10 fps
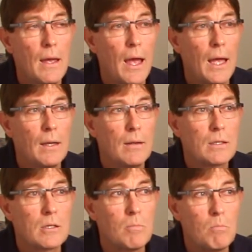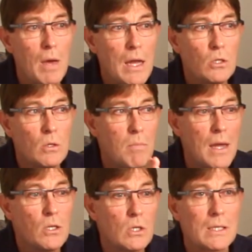And it's a major,
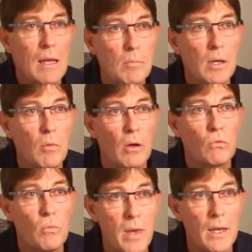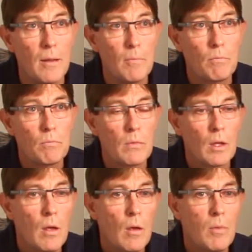major stumbling block for many.
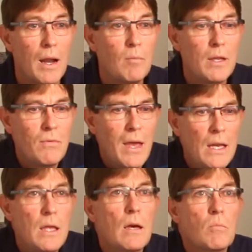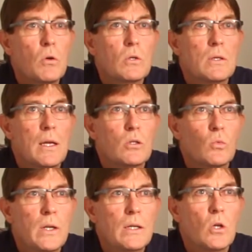But I believe any young person that is
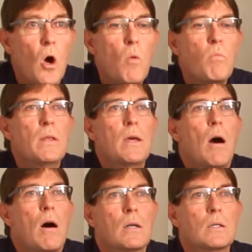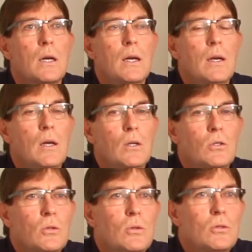willing to open their heart
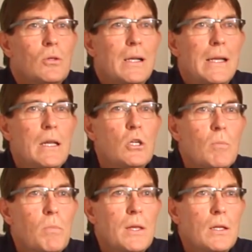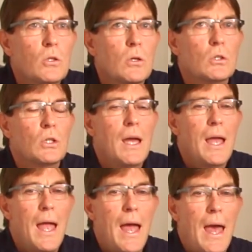to the leadership in their church
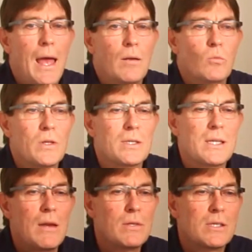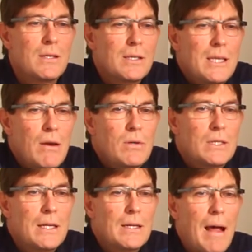and with
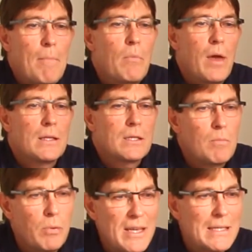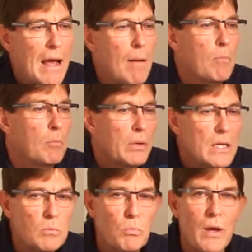sincerity come and say, please help,
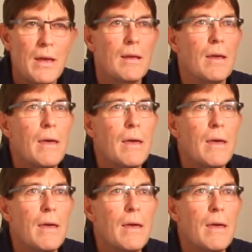please pray,